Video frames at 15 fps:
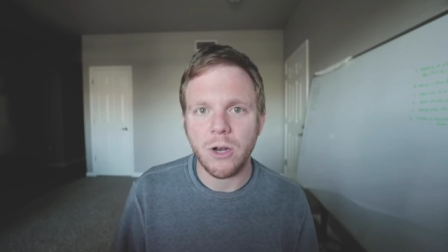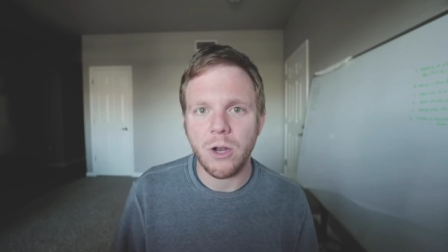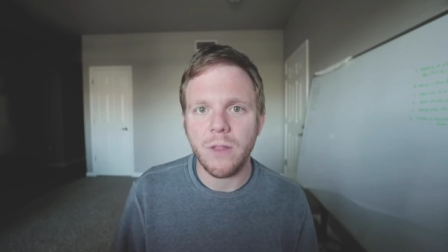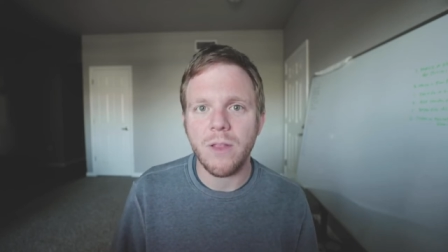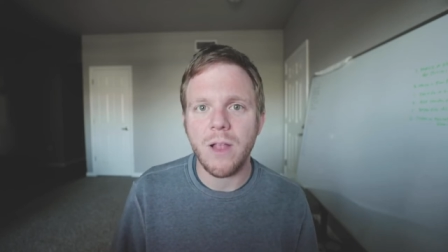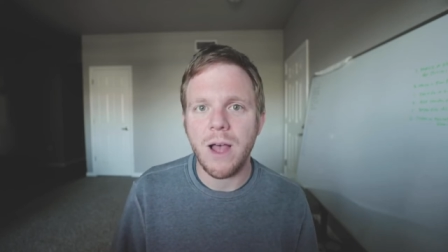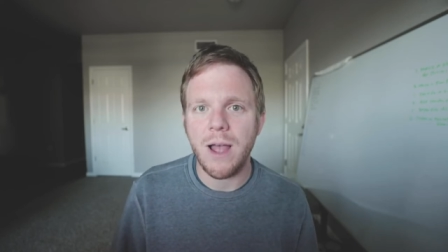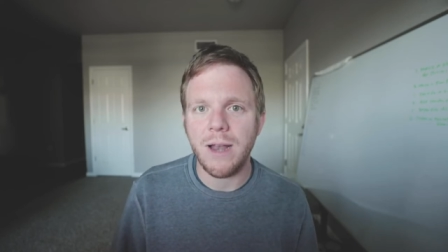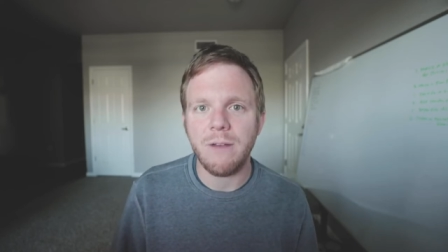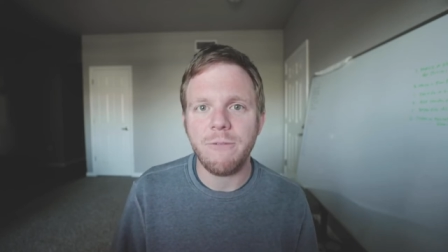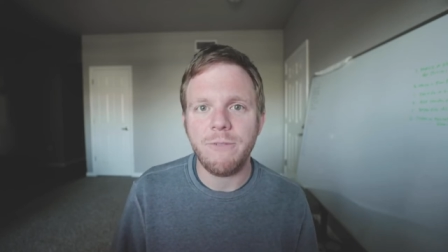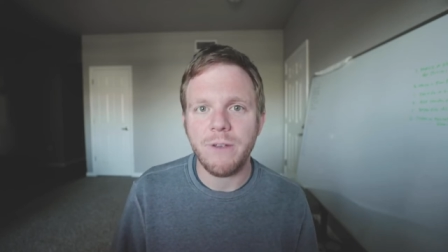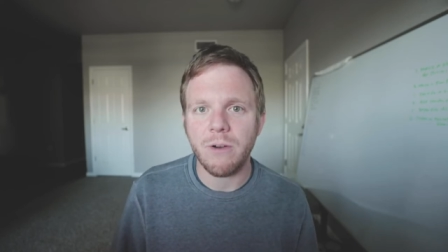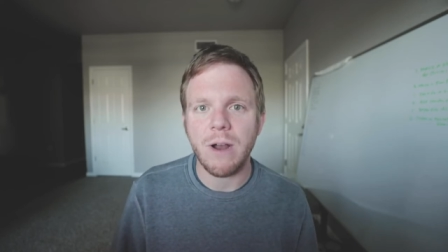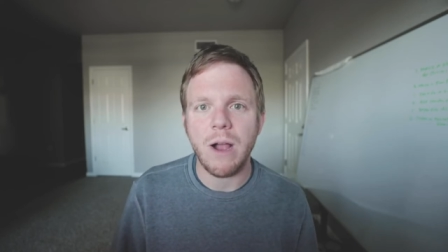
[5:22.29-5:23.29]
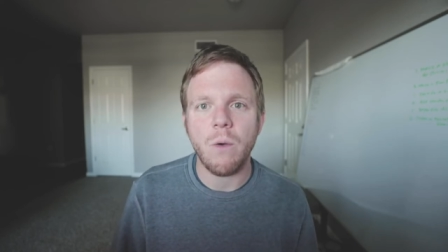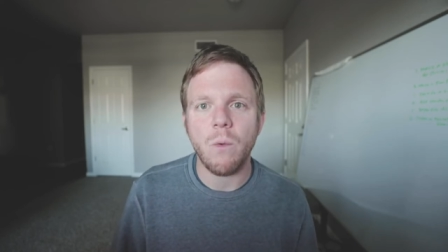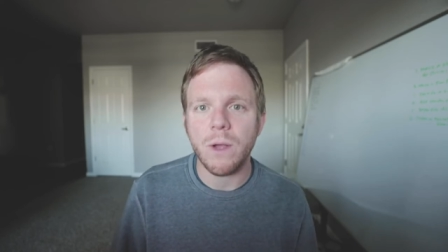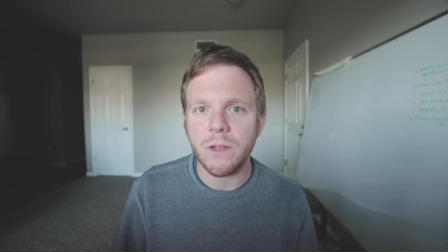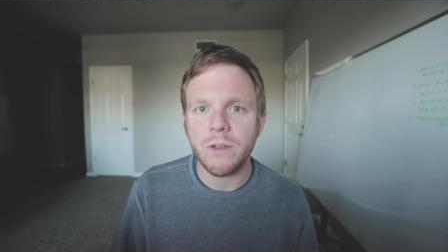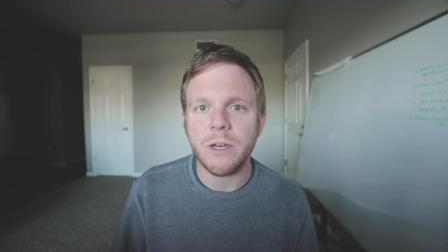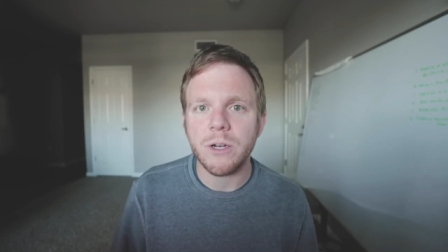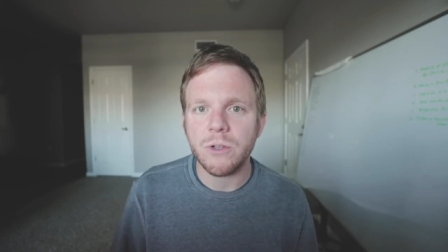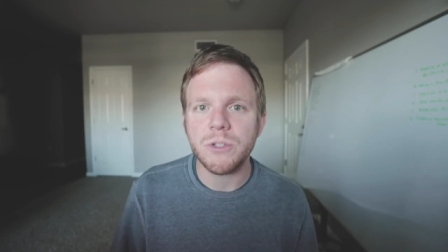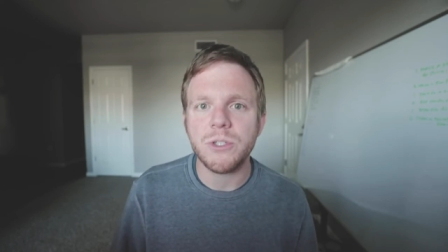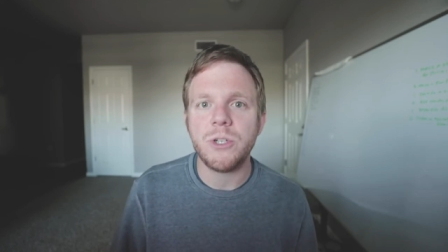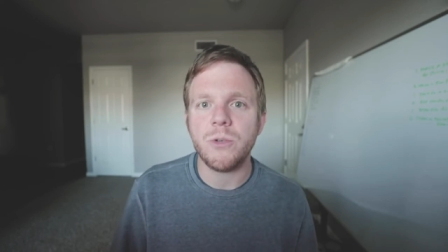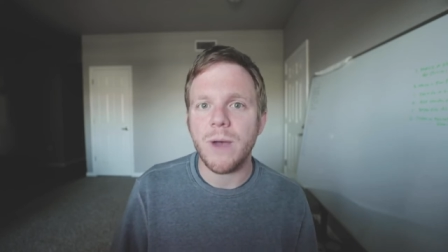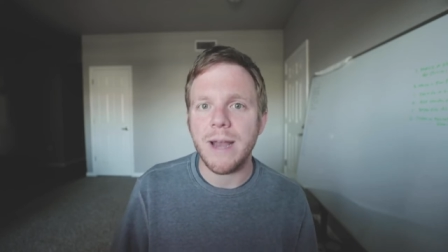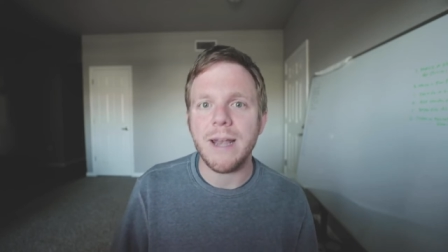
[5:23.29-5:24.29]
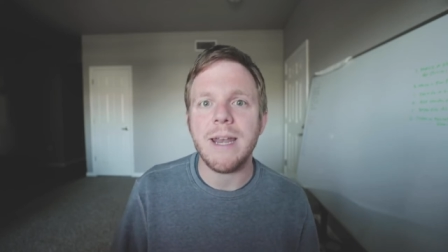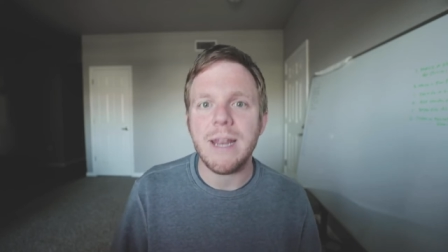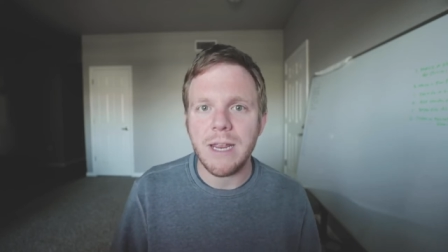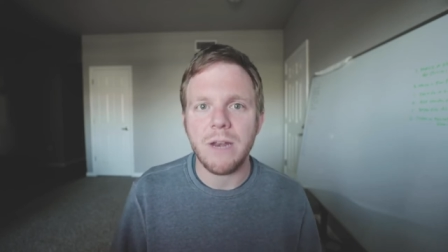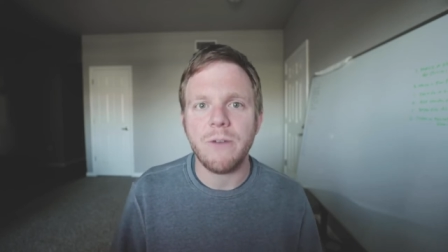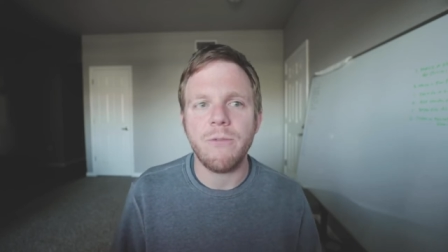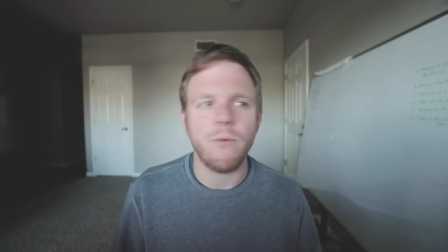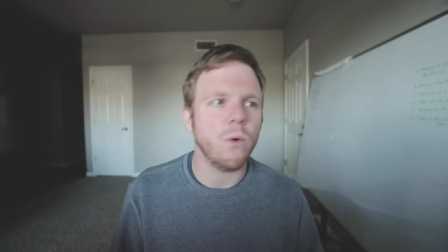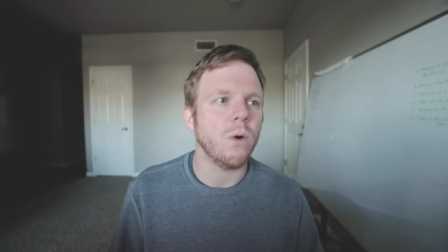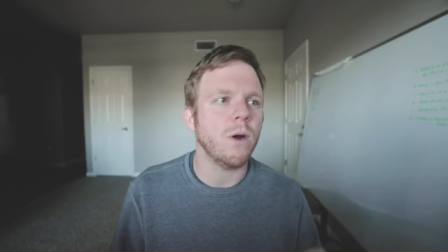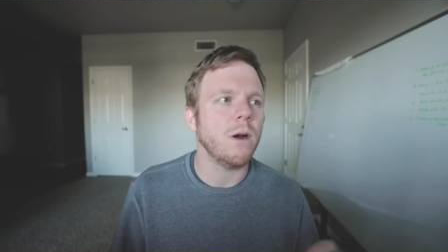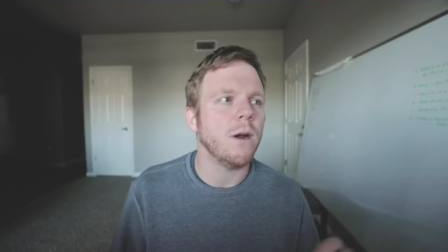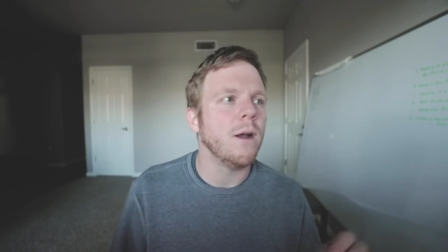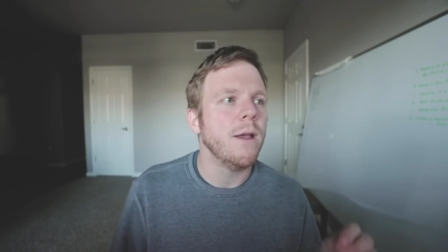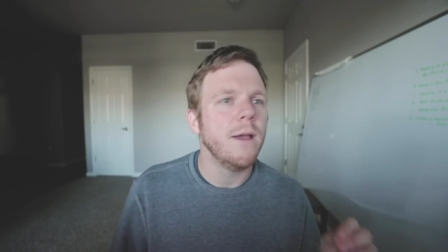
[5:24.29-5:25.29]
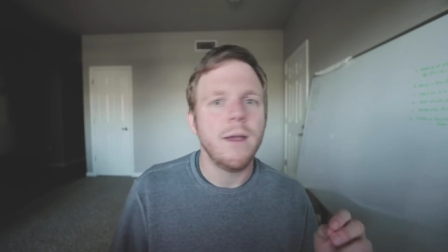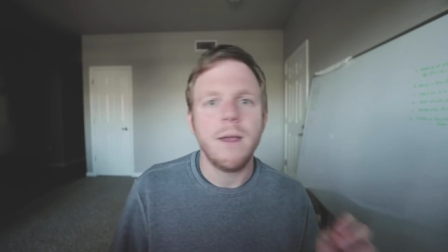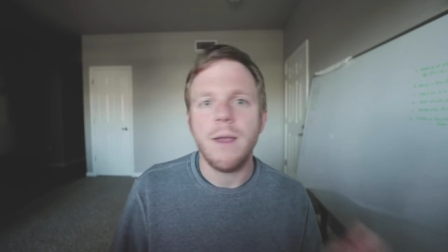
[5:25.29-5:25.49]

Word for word: Get online and figure out what clinicals do I need for